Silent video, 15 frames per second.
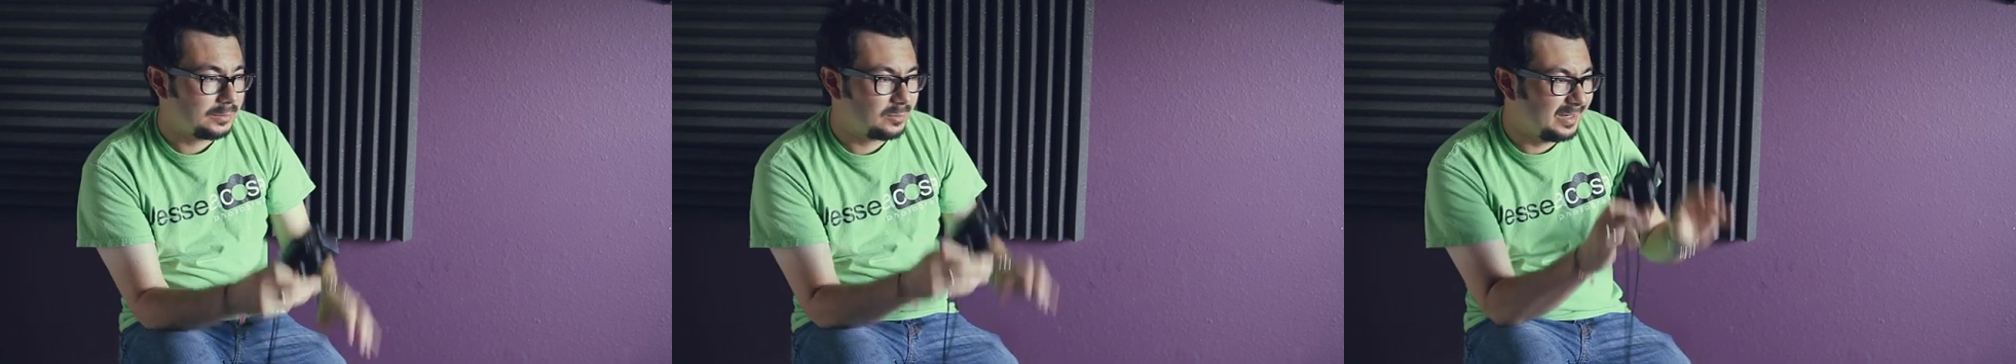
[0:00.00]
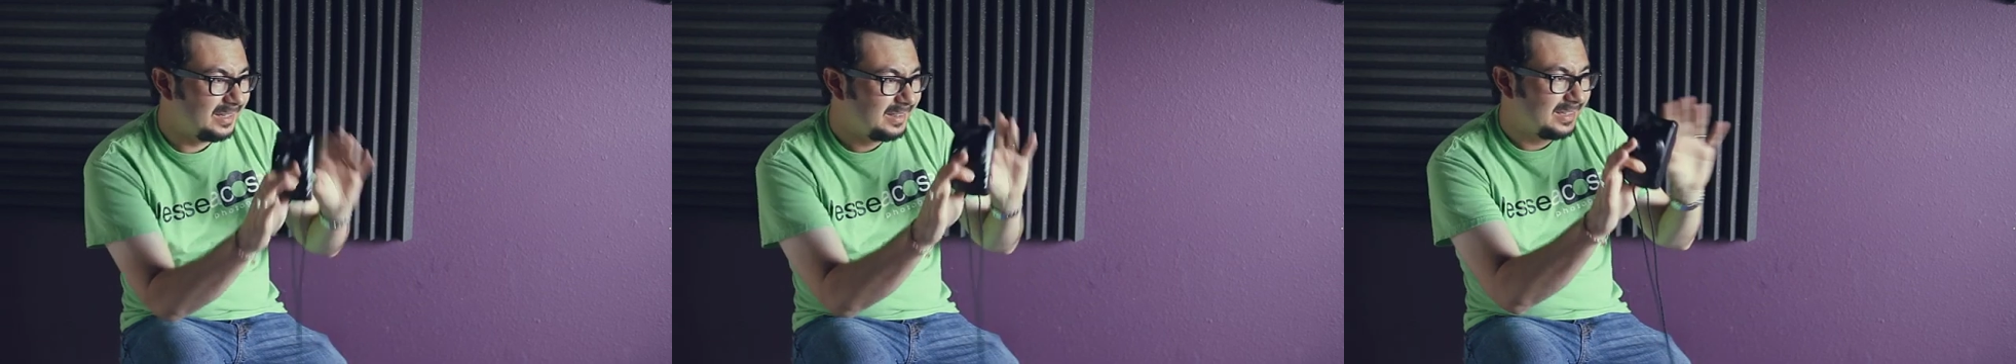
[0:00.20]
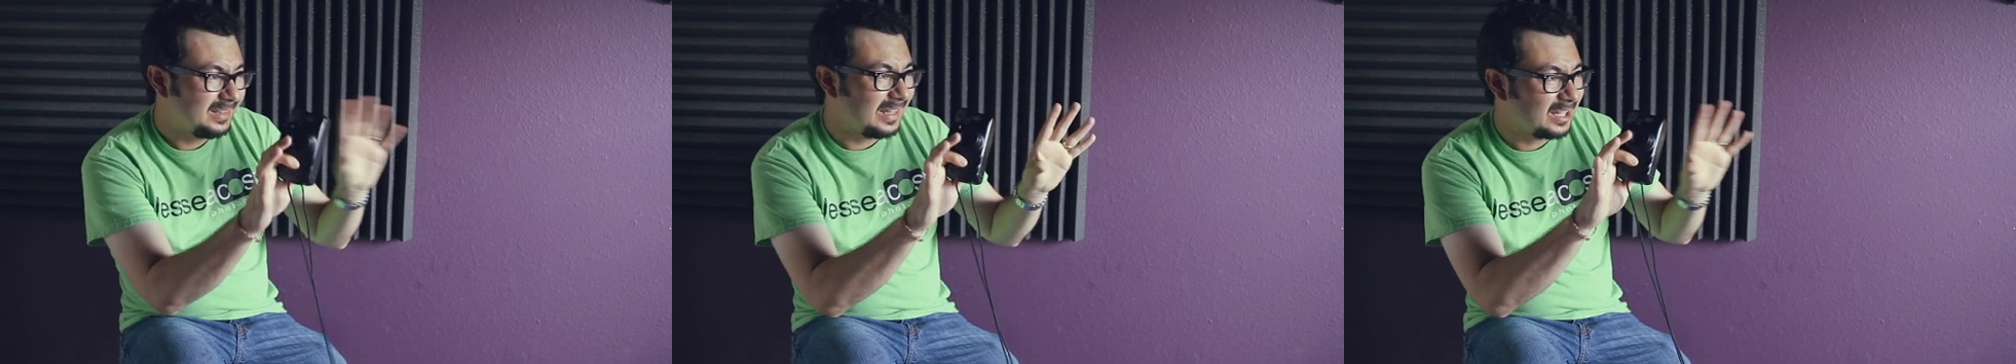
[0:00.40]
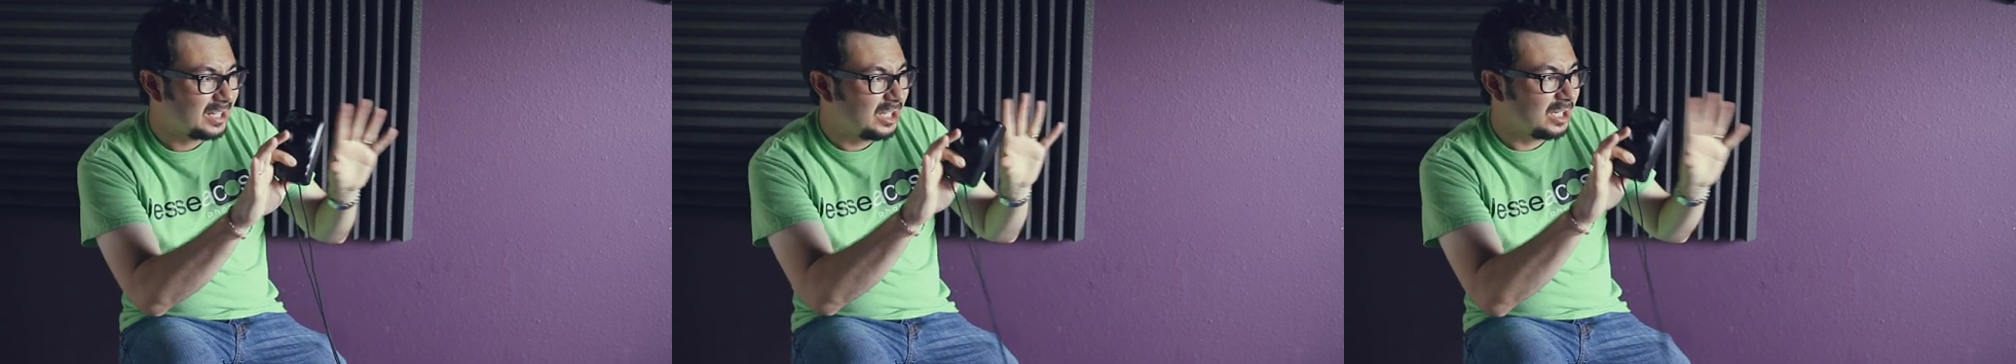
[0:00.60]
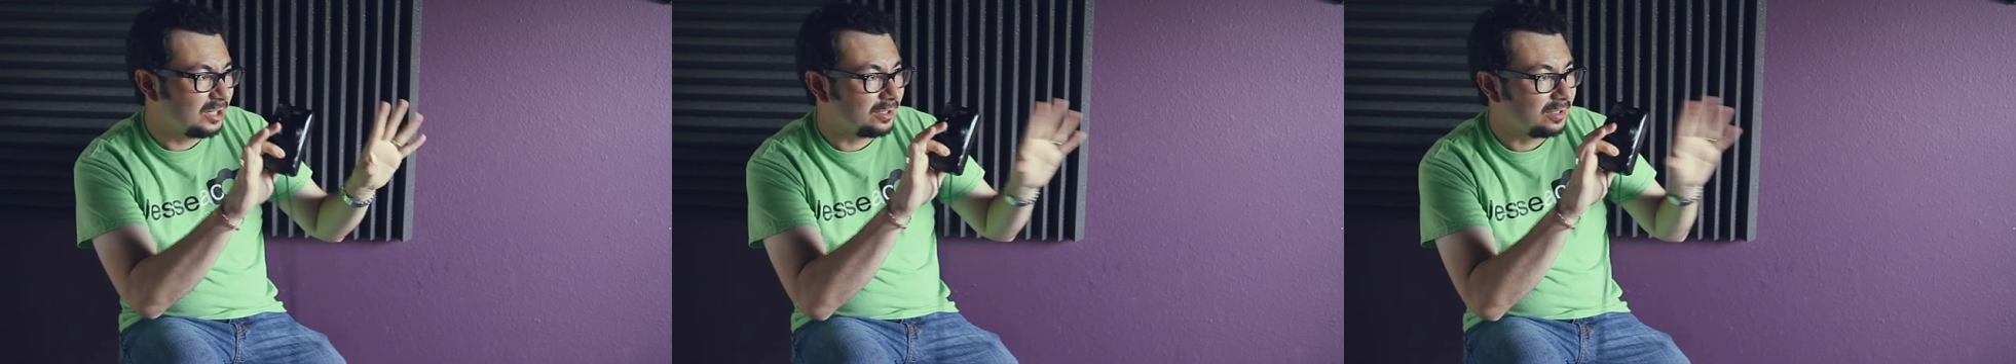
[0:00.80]
So anything that
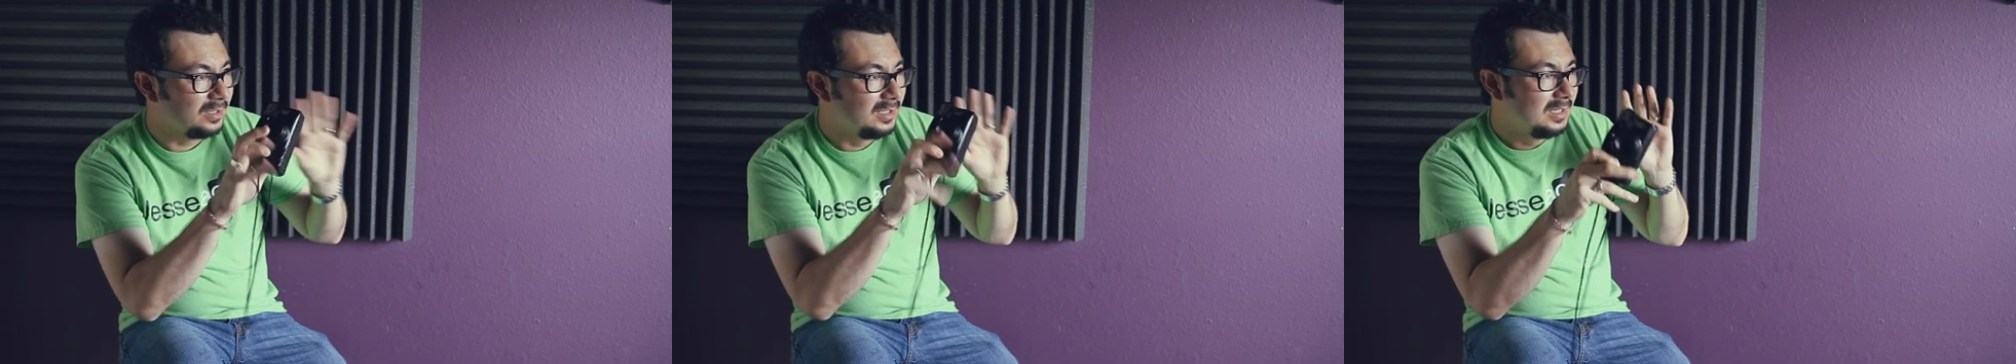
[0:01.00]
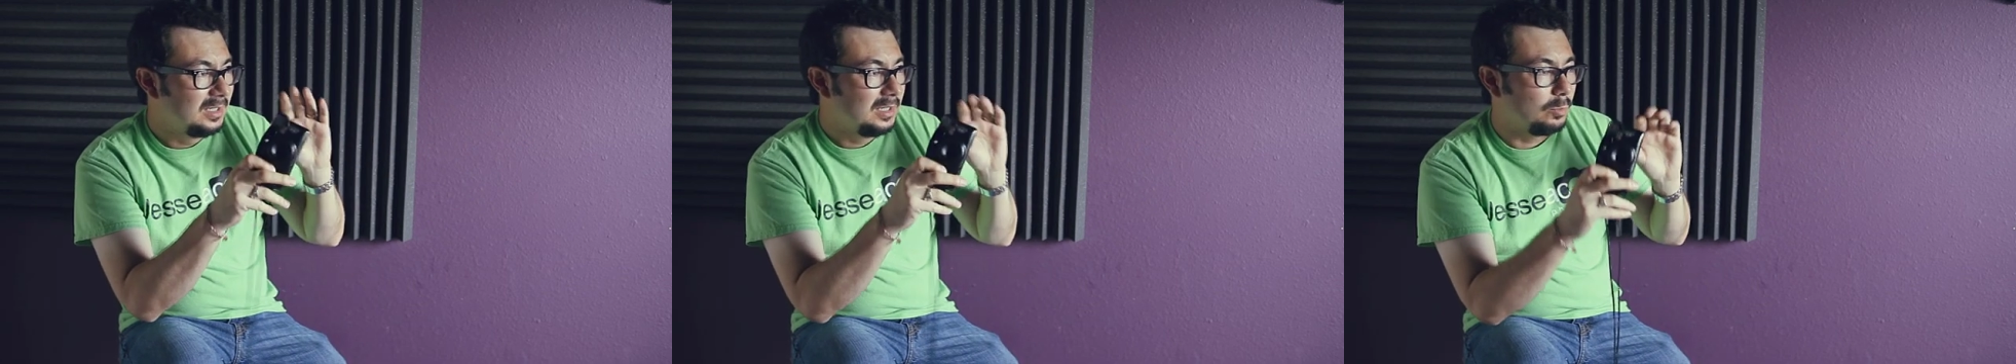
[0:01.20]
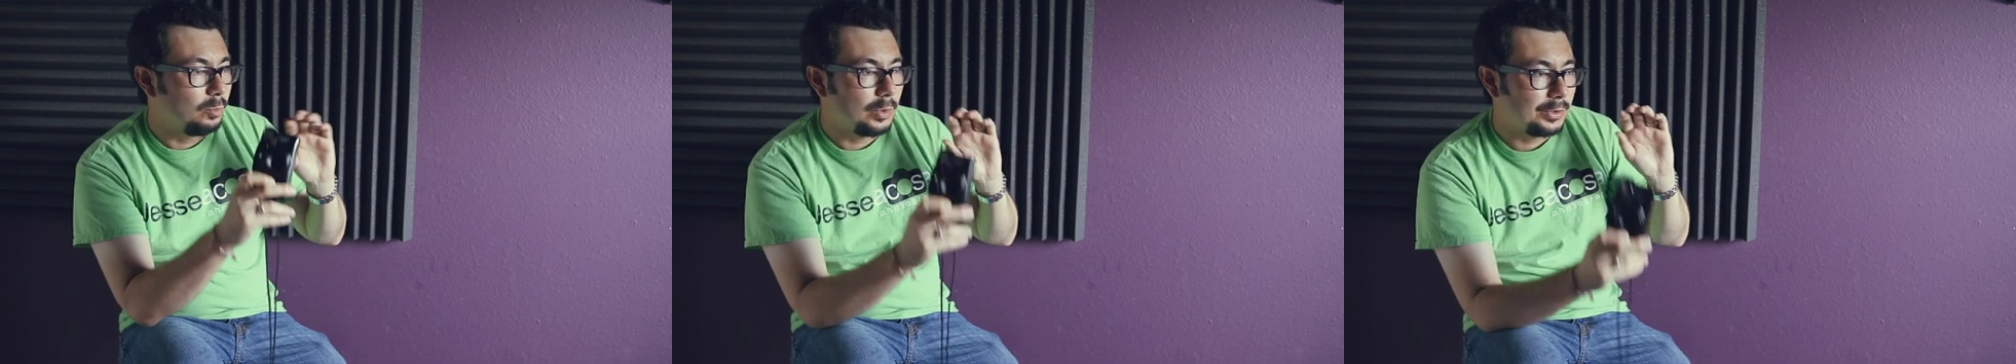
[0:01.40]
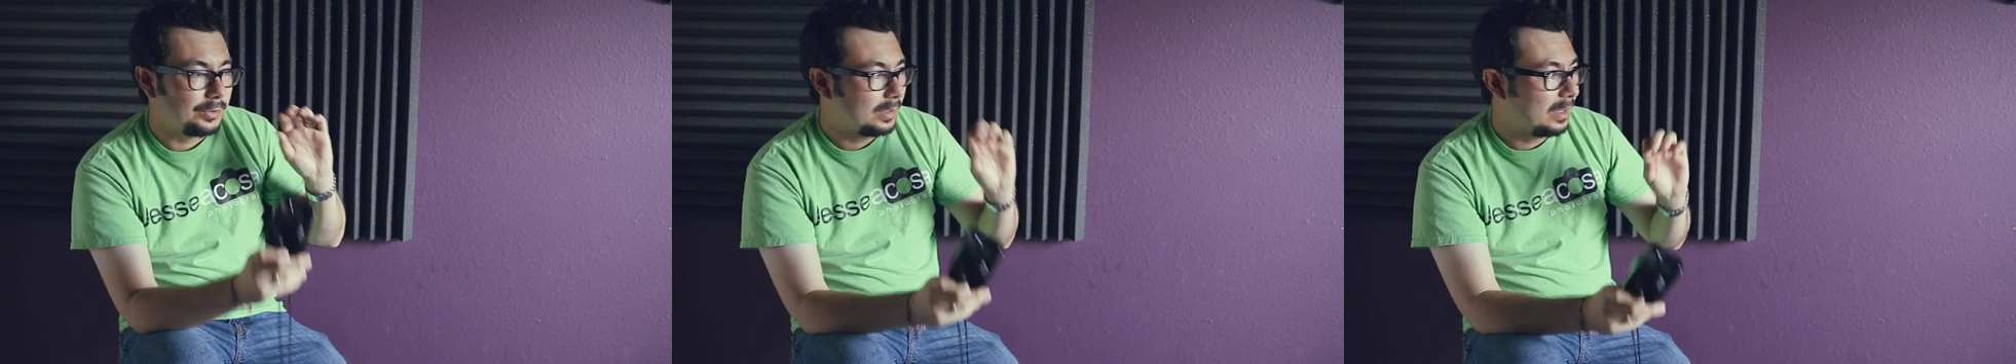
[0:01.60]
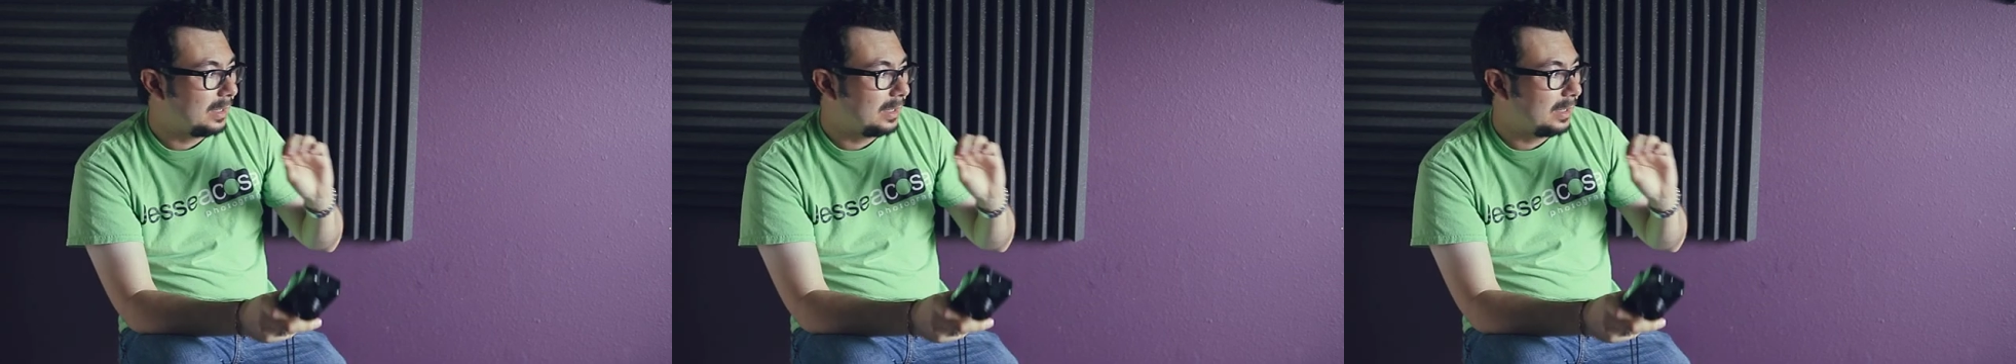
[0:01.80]
color, where